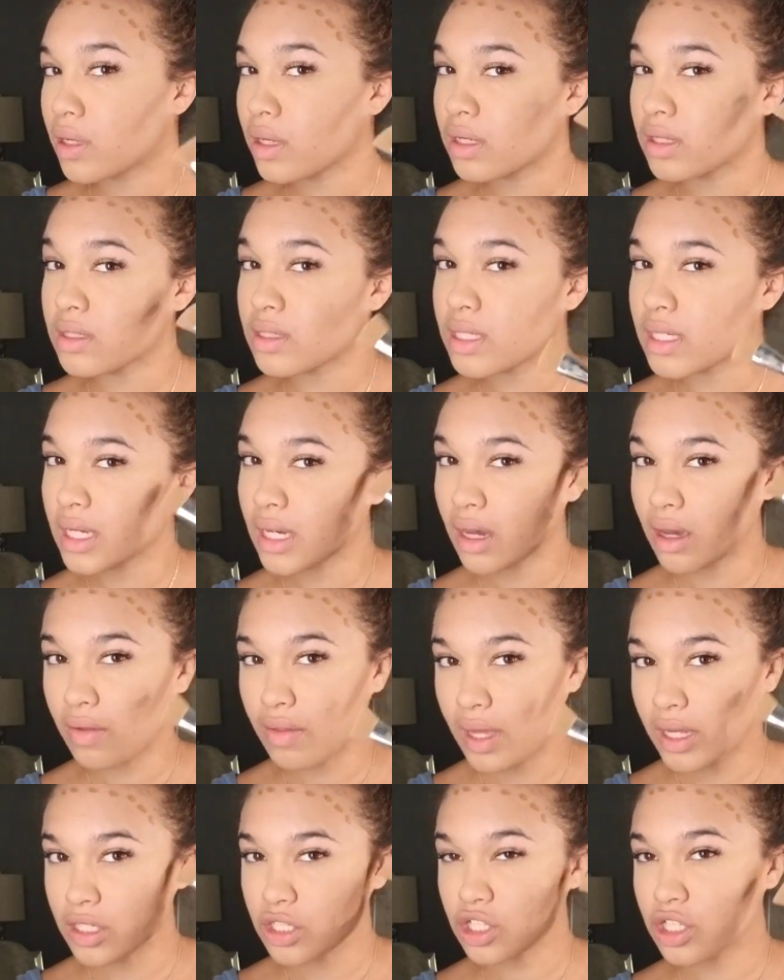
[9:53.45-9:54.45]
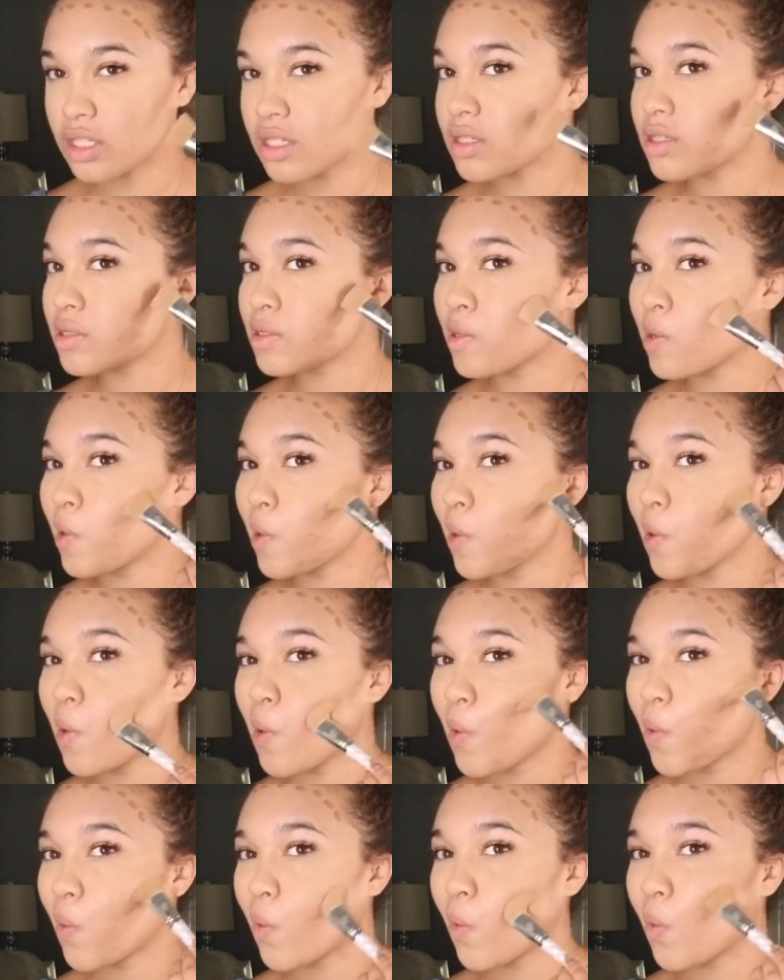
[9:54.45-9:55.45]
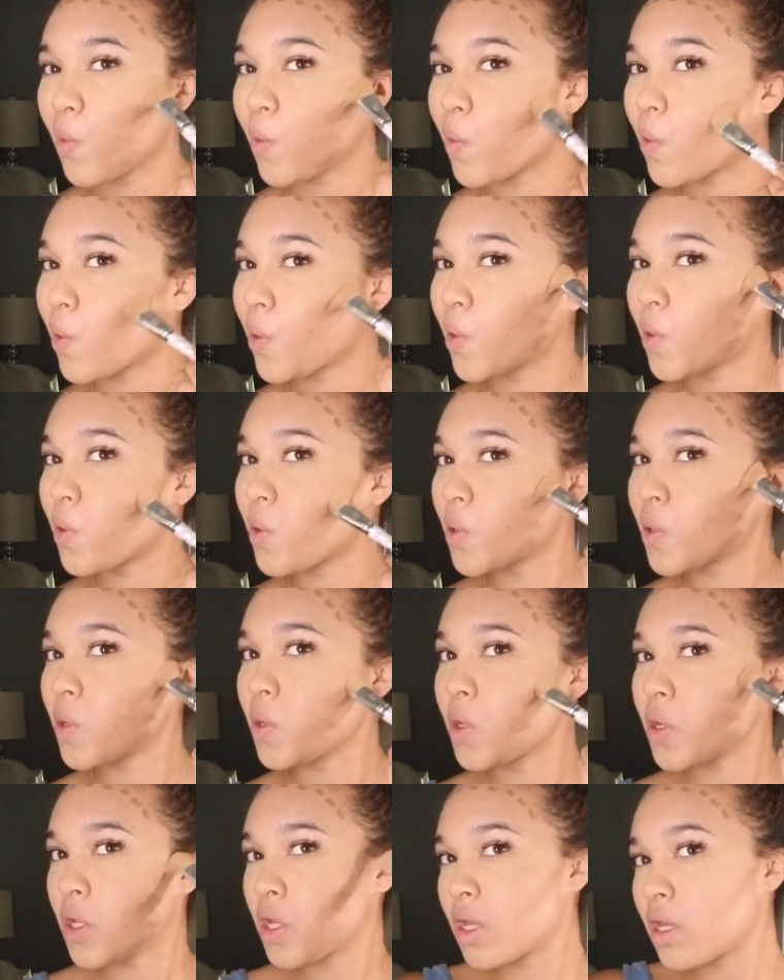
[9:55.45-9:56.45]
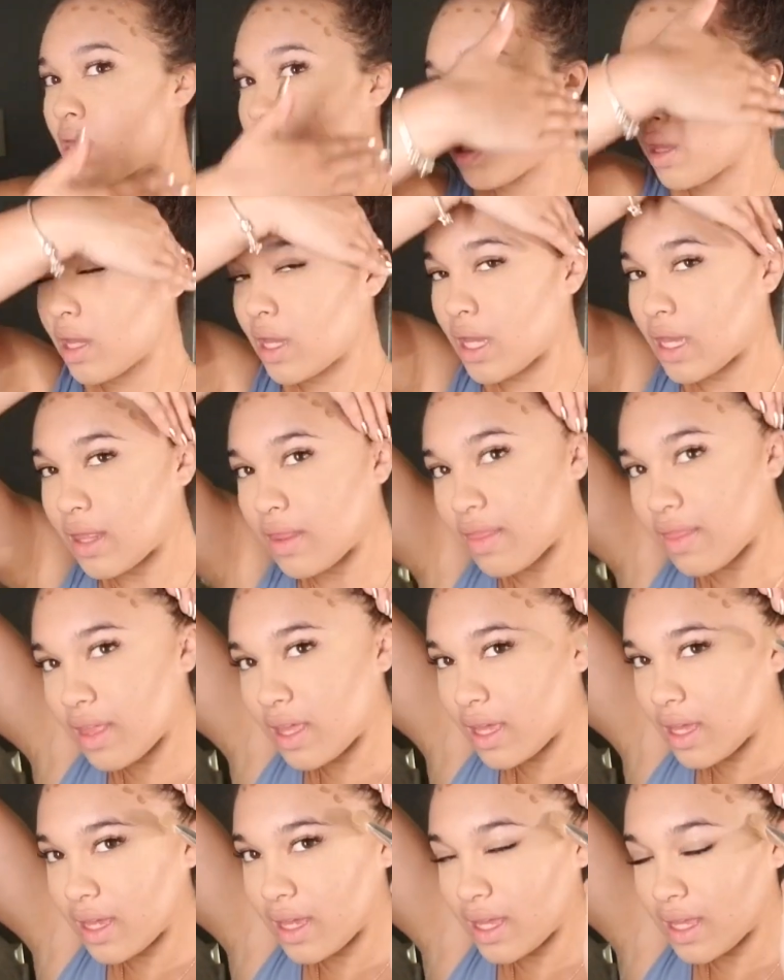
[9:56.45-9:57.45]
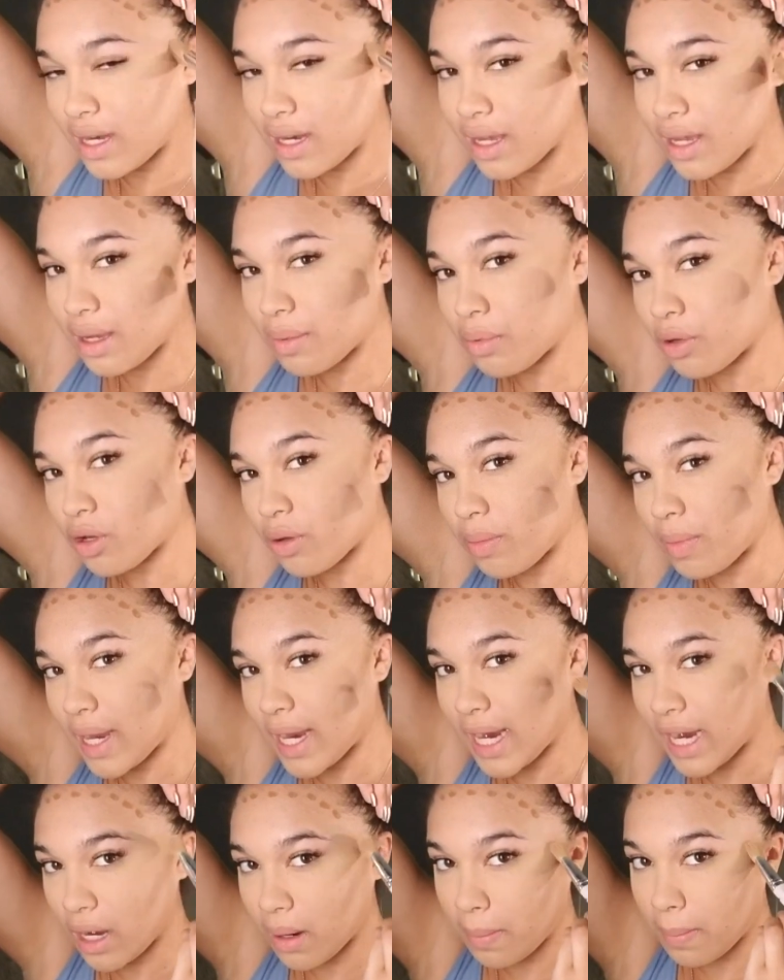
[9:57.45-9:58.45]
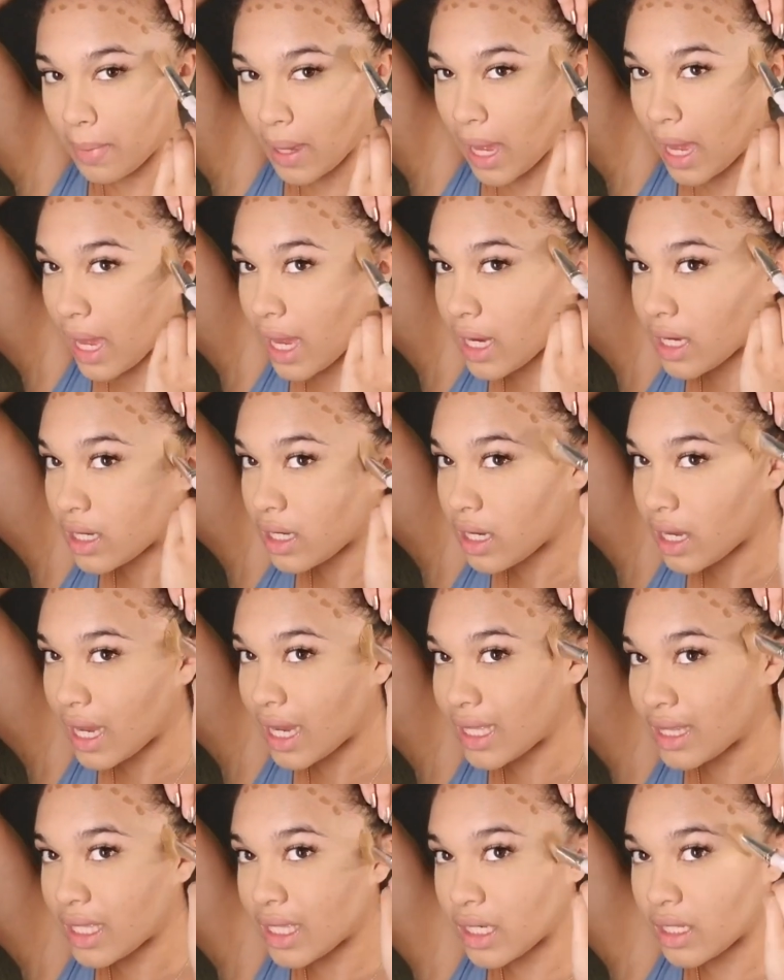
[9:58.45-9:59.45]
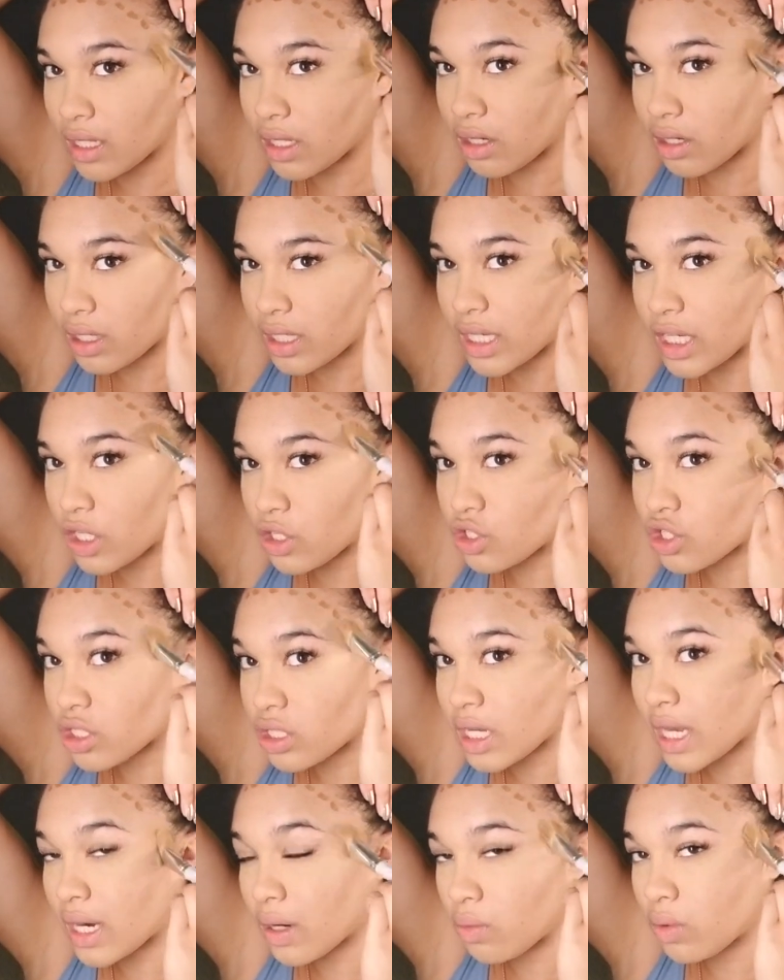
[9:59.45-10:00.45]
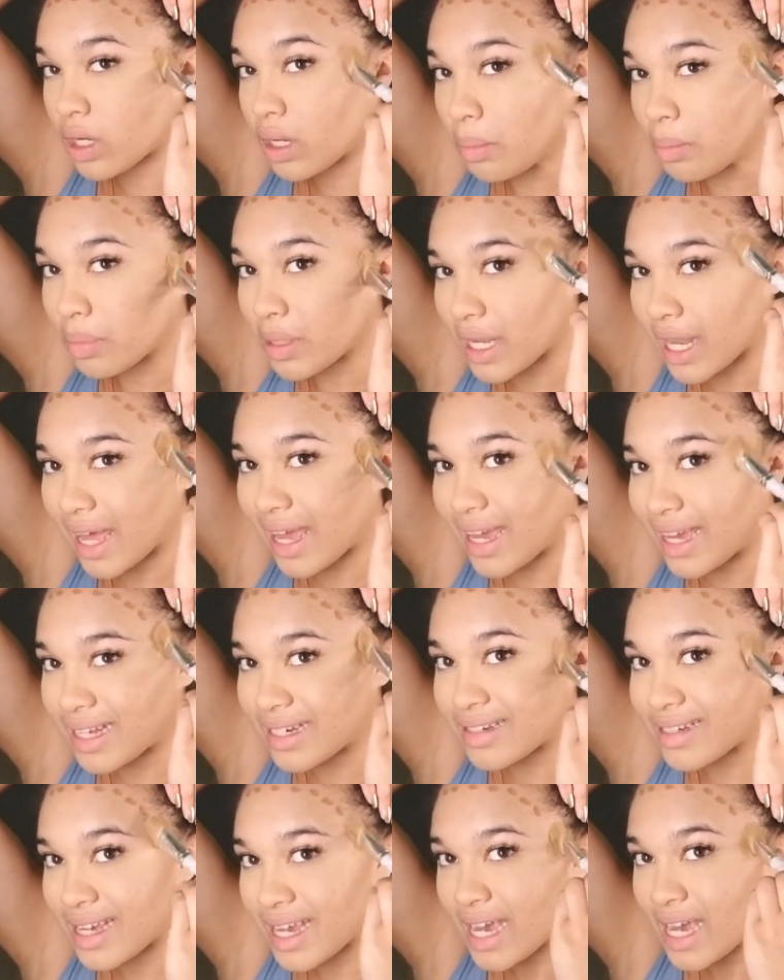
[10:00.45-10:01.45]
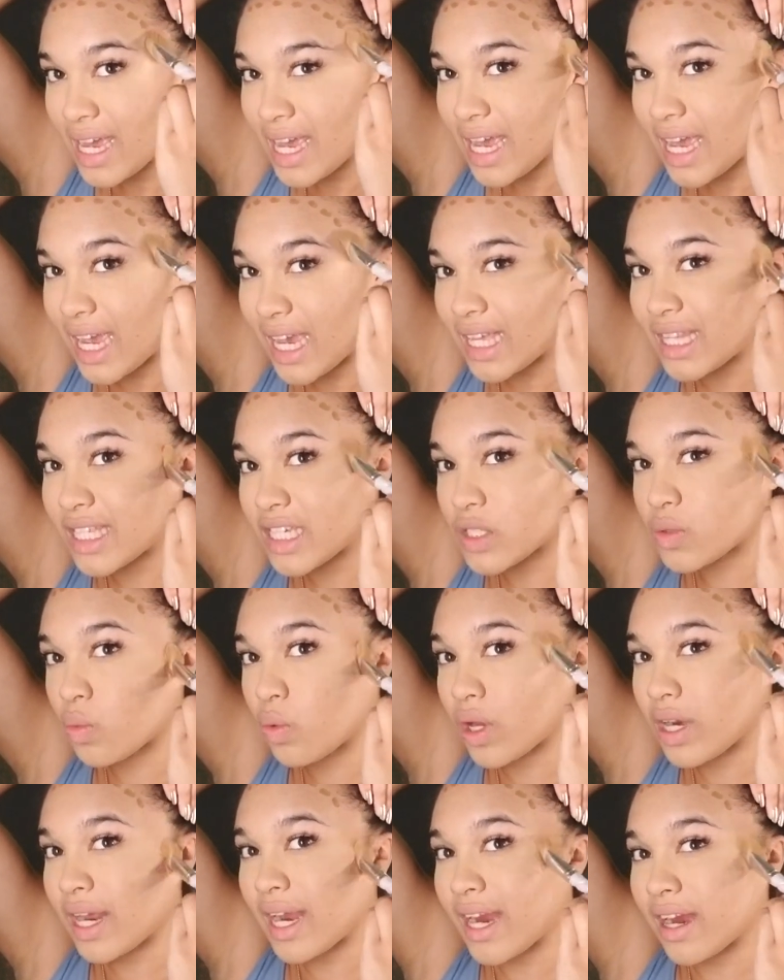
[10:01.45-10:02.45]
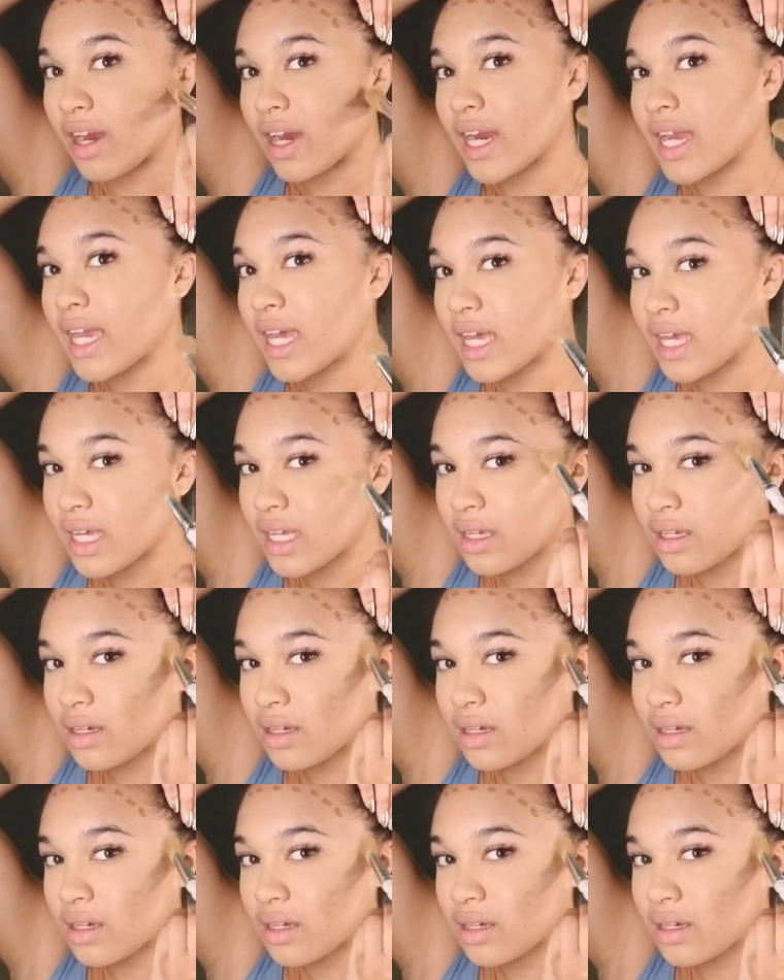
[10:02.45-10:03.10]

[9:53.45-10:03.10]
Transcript: You see how that's just, ooh, And then pulled my hair back, and then literally you just kind of want to blend in this one area